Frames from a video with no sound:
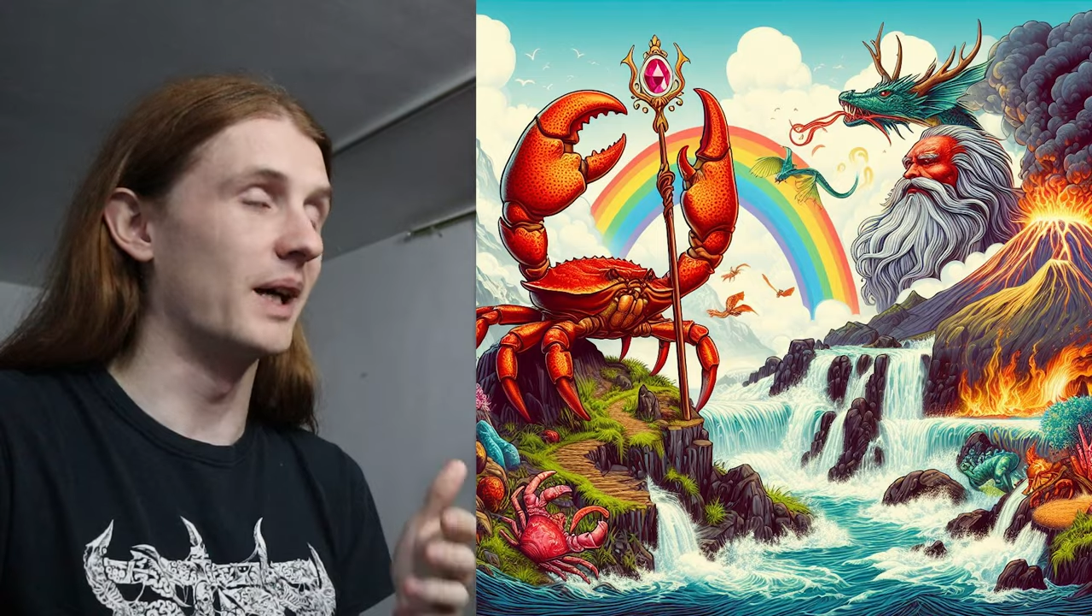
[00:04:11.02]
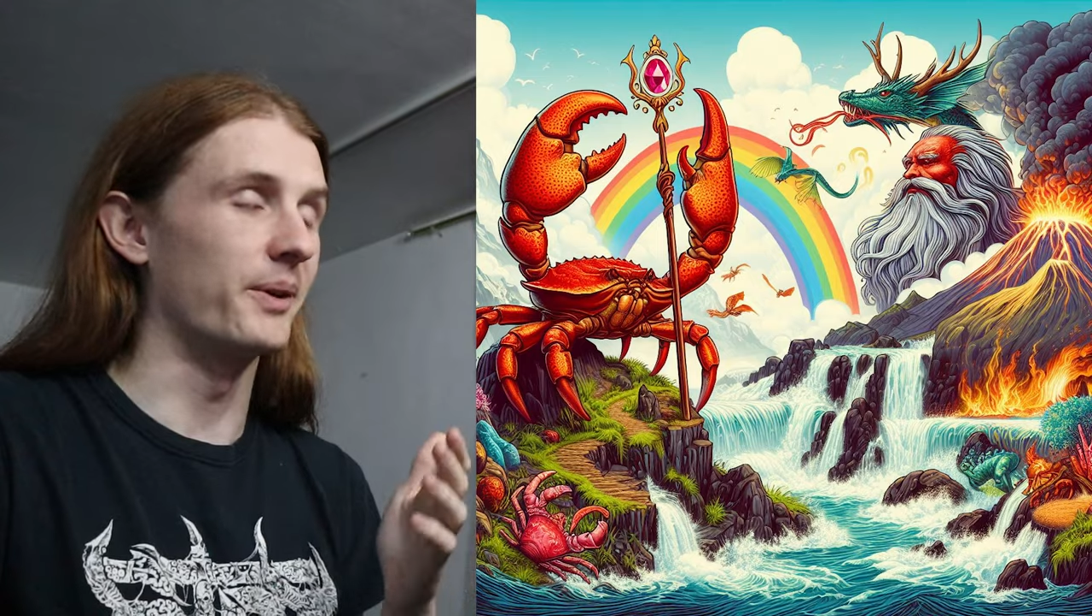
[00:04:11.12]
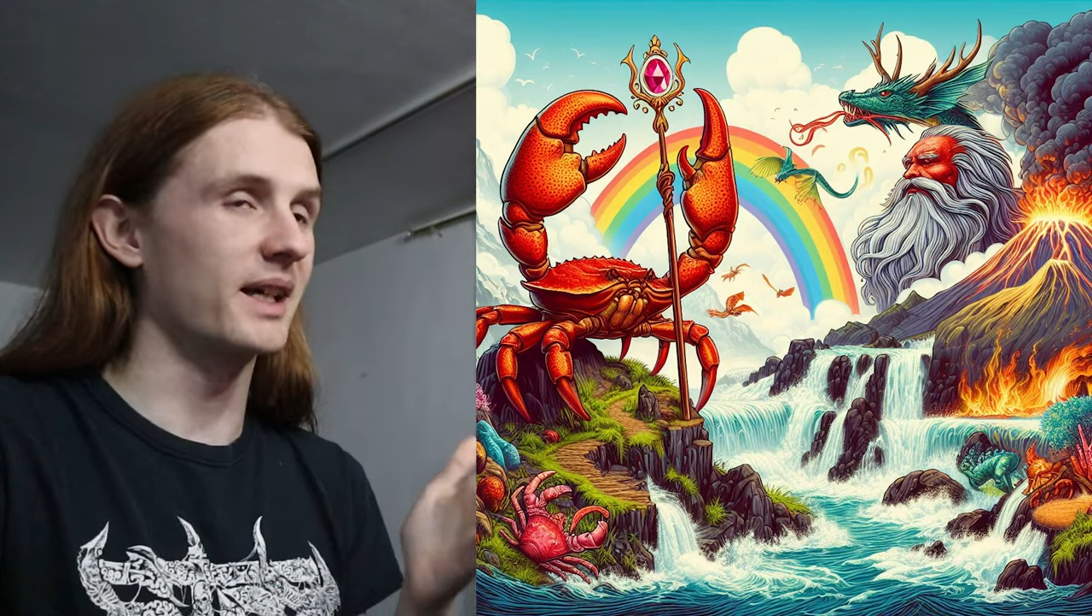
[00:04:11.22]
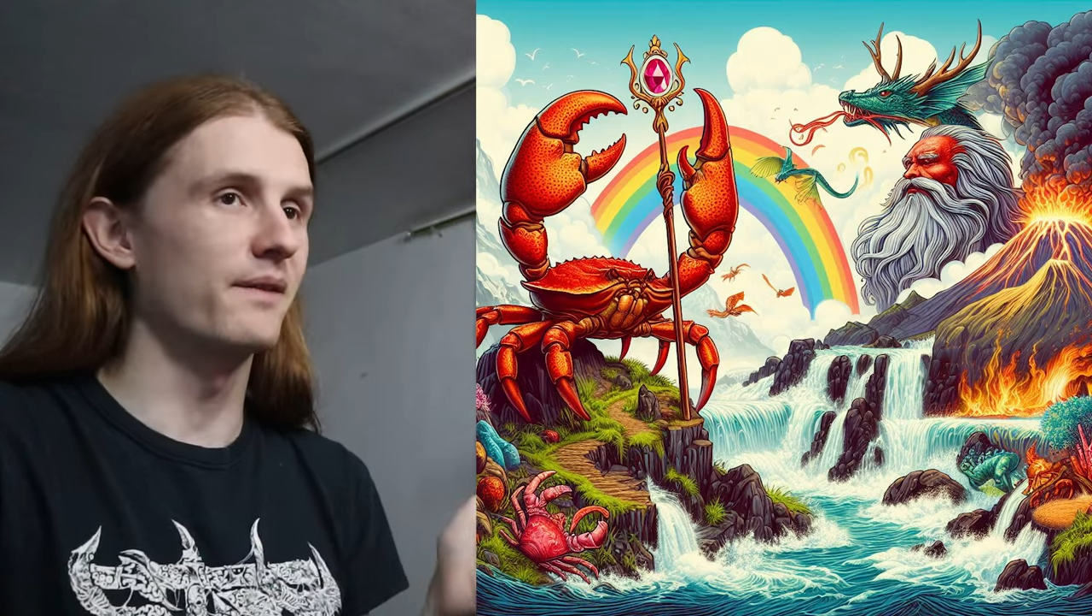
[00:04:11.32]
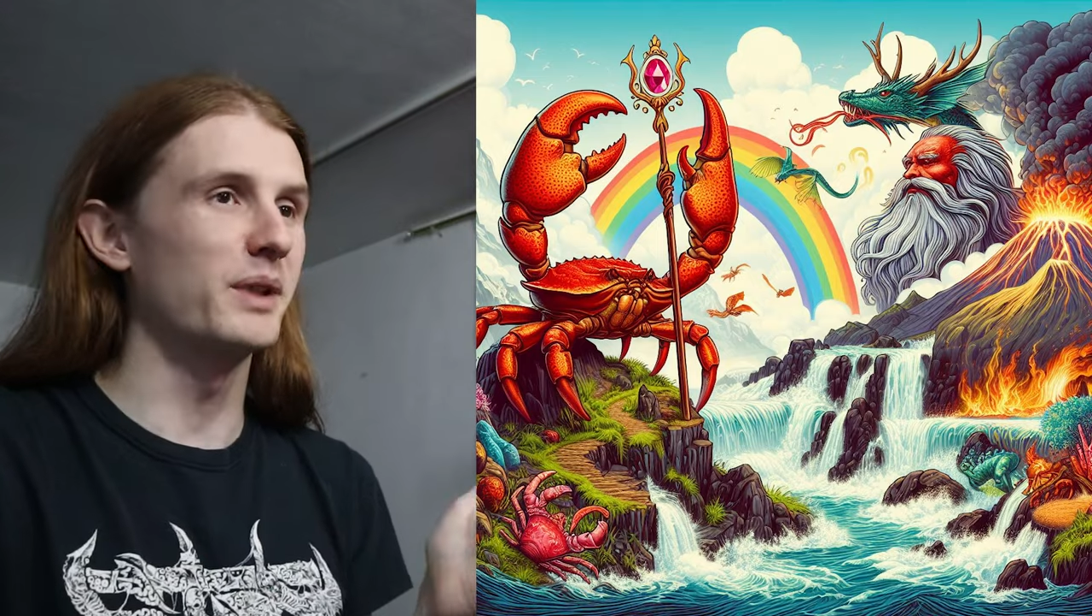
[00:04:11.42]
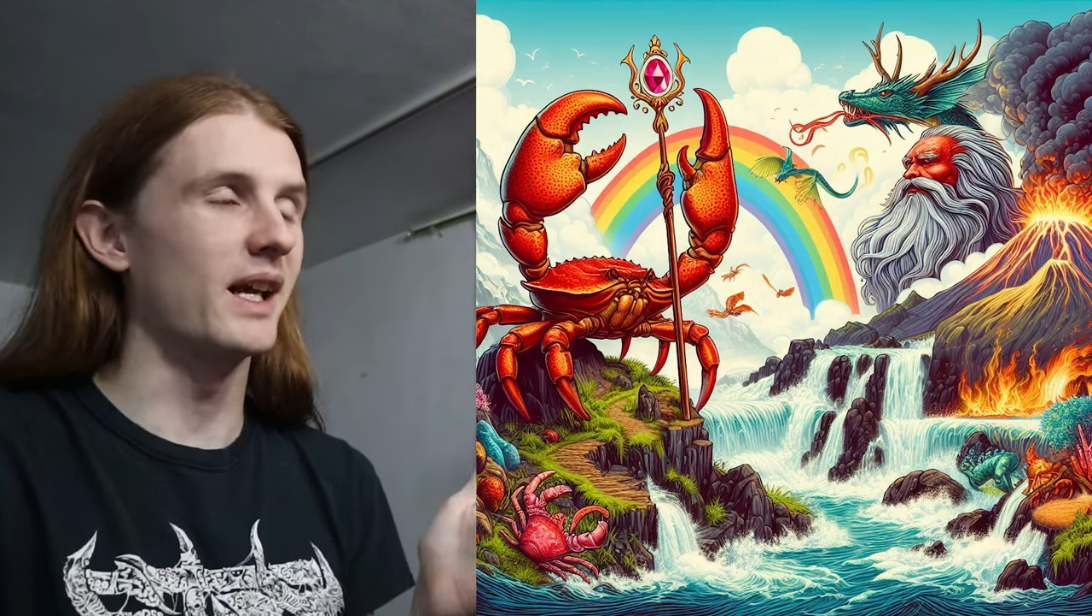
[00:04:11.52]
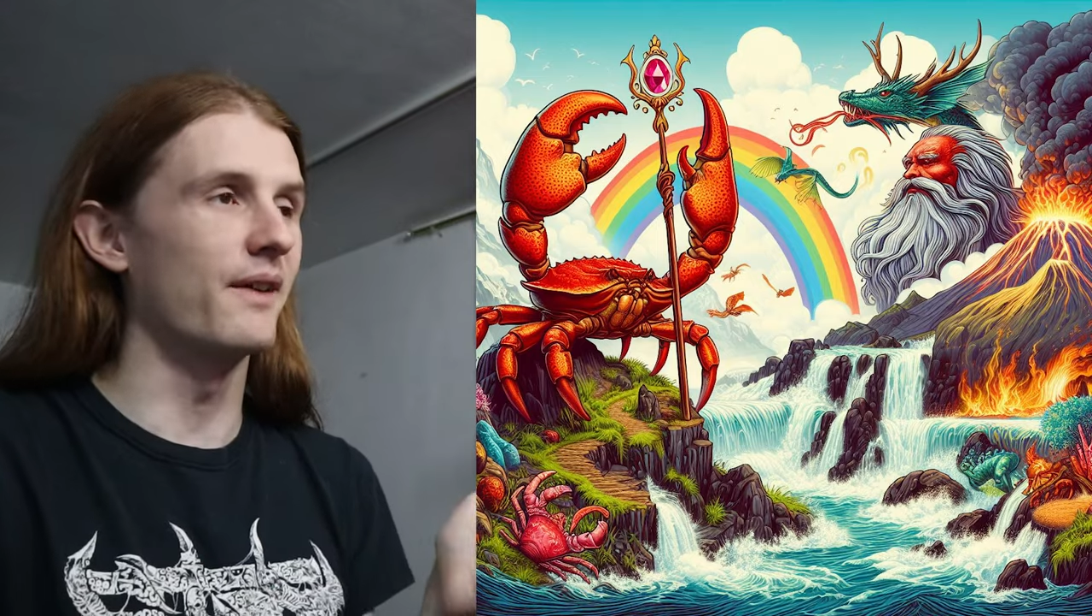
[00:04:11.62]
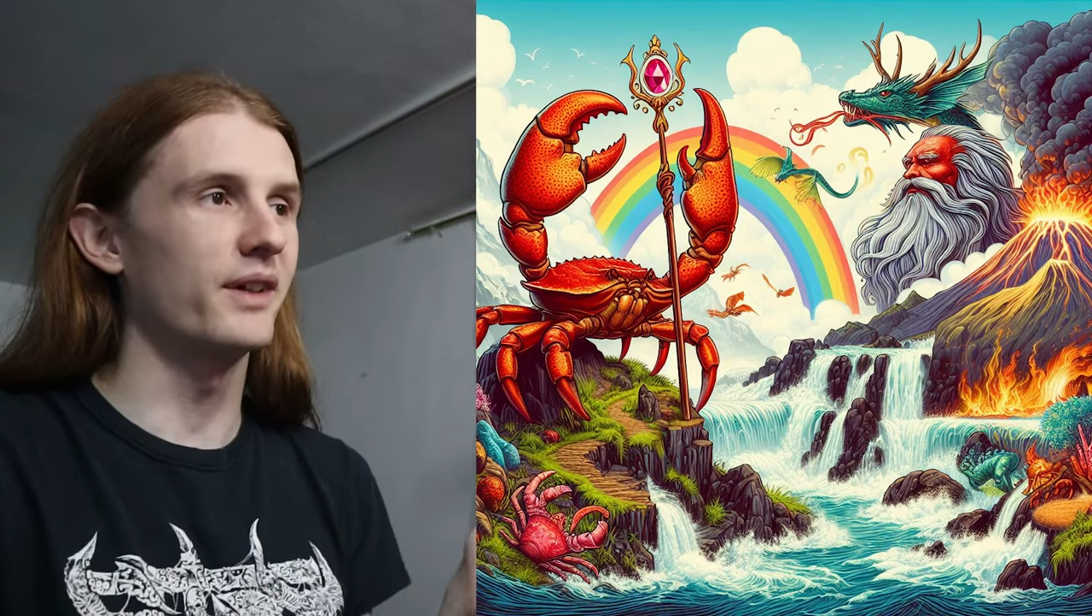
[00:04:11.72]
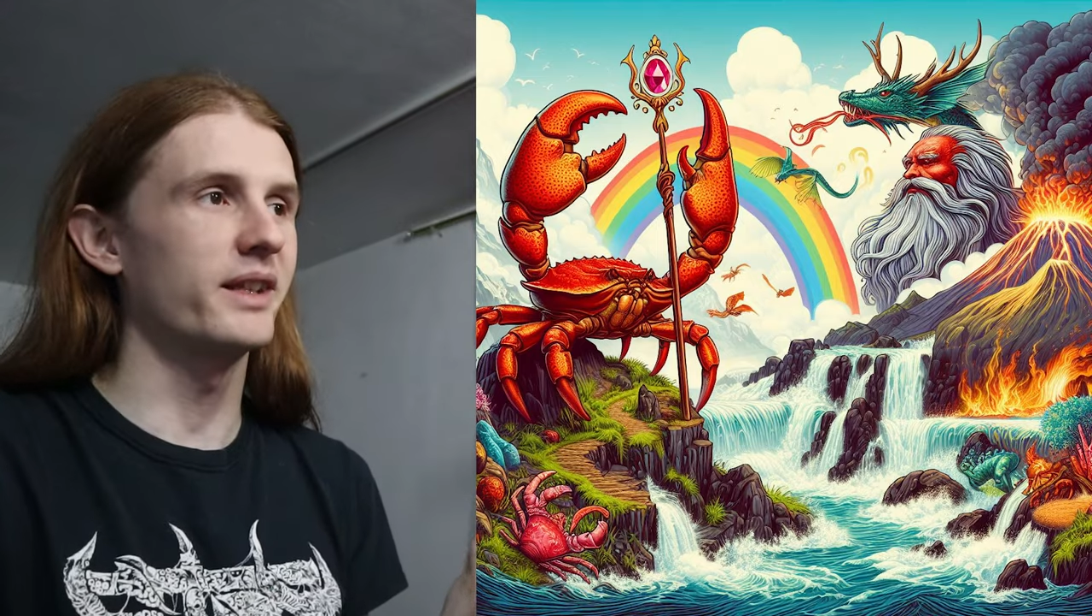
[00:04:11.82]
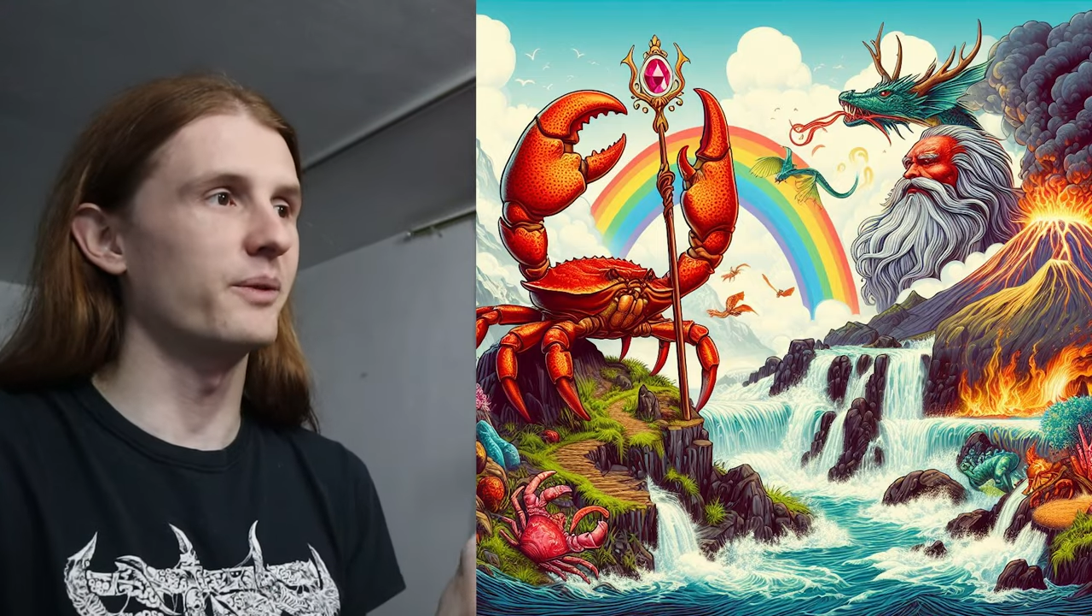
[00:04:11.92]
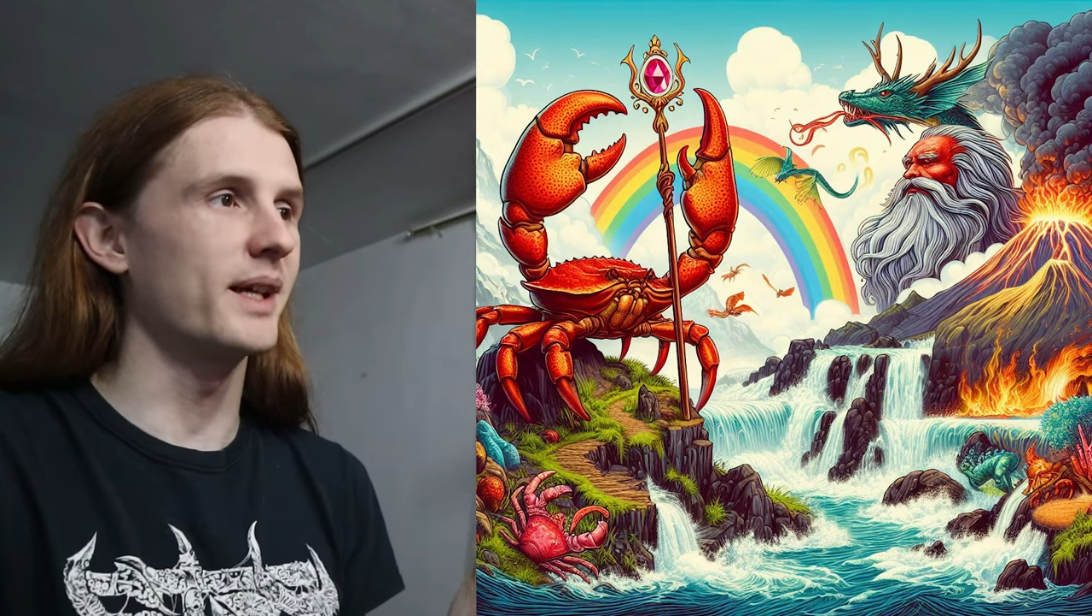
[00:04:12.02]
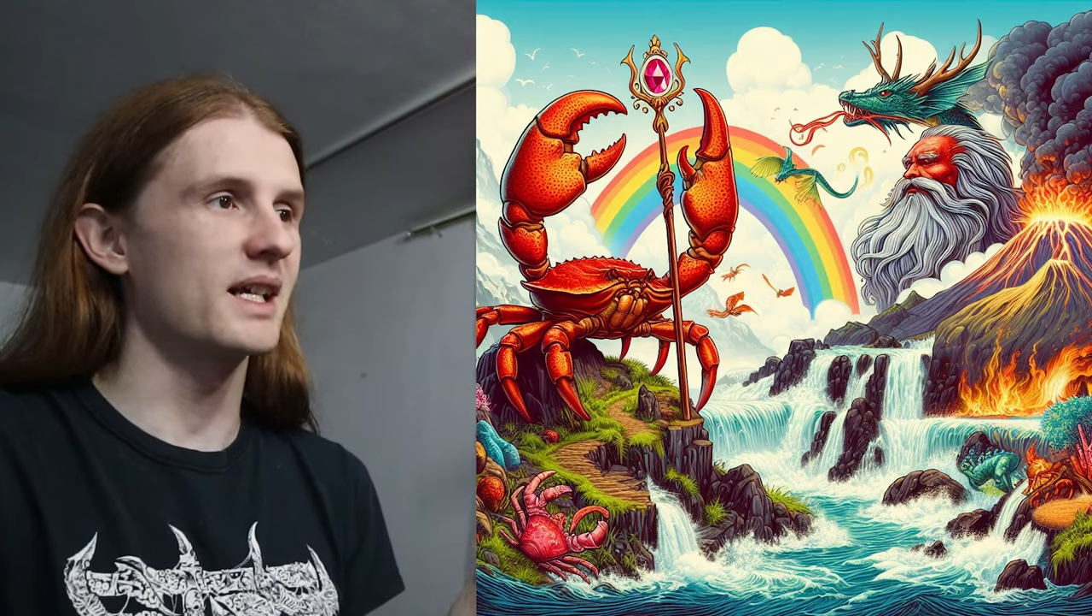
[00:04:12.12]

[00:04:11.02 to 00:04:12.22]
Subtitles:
Wow, it gave me everything we